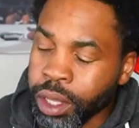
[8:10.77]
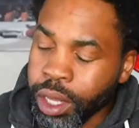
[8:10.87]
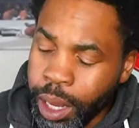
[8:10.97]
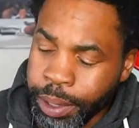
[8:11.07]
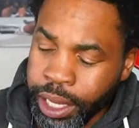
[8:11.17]

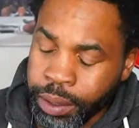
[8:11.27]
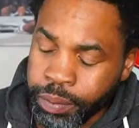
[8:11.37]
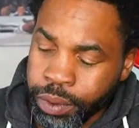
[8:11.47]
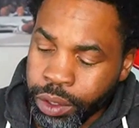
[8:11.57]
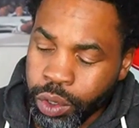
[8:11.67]
I mean,
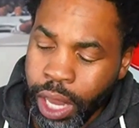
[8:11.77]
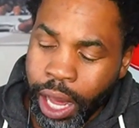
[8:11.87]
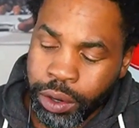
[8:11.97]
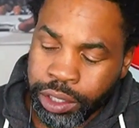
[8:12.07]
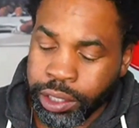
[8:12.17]
you're not
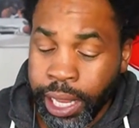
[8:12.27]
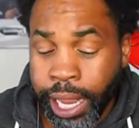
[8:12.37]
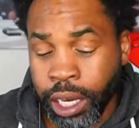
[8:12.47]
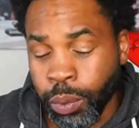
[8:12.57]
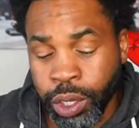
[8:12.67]
going to say, hey,
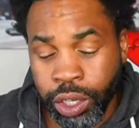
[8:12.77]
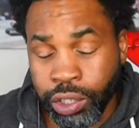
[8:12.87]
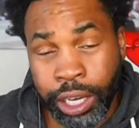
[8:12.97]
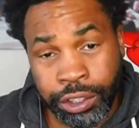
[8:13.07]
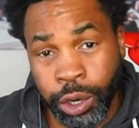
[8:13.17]
look, we're going to
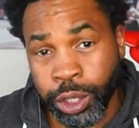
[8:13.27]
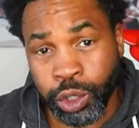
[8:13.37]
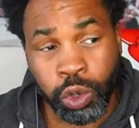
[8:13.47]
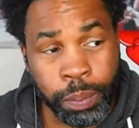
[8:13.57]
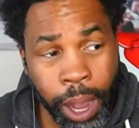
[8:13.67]
try to turn you
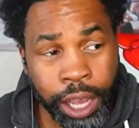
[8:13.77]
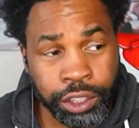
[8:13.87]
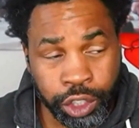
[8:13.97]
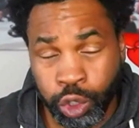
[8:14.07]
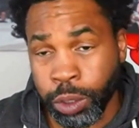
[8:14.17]
into a boxer
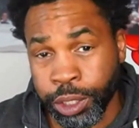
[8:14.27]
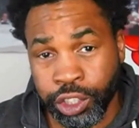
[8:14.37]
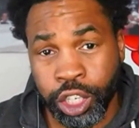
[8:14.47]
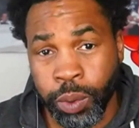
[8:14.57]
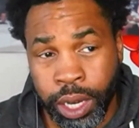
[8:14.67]
so you can be
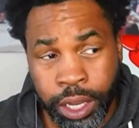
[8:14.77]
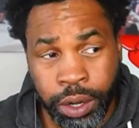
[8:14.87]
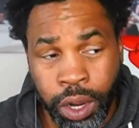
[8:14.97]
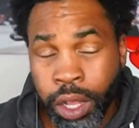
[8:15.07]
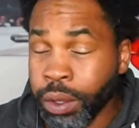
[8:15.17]
Sugar Ray Leonard.
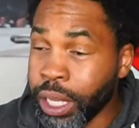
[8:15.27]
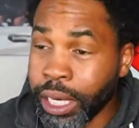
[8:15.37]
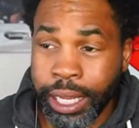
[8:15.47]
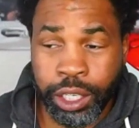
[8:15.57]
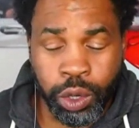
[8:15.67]
He
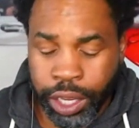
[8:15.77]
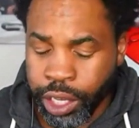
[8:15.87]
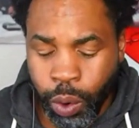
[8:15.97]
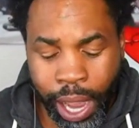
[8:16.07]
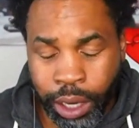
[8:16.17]
don't
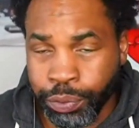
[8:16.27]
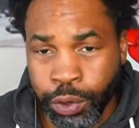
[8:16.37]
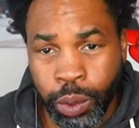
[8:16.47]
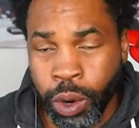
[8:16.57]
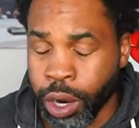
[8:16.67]
mm-hmm. have the
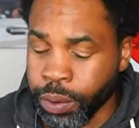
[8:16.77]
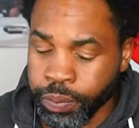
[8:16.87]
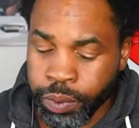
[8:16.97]
footwork.